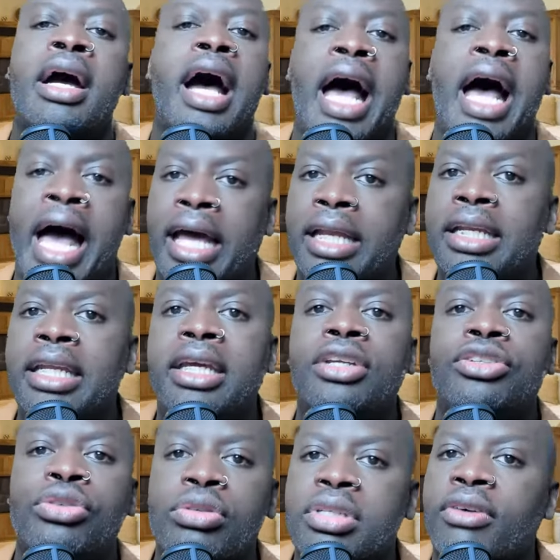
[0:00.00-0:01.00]
I need
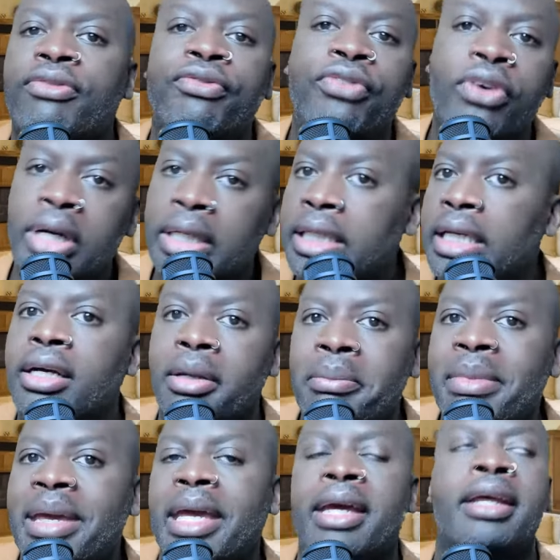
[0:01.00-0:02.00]
you to fully
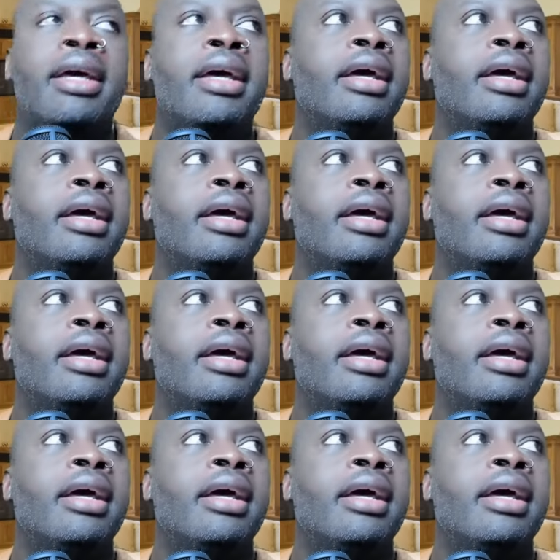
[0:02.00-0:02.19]
commit.